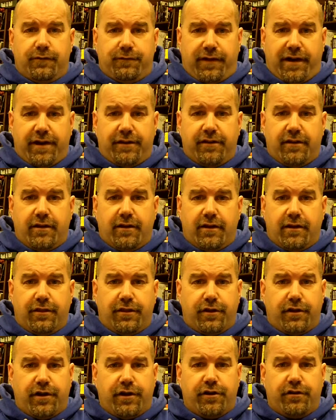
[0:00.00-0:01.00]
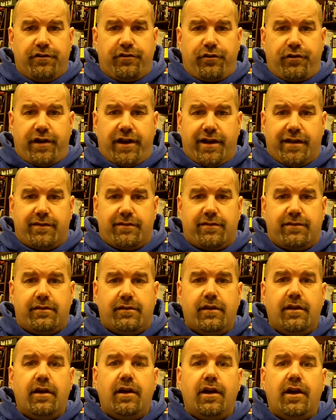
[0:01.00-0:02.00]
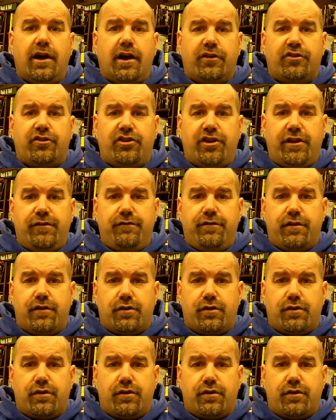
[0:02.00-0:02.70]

find the, their inner strengths, achieve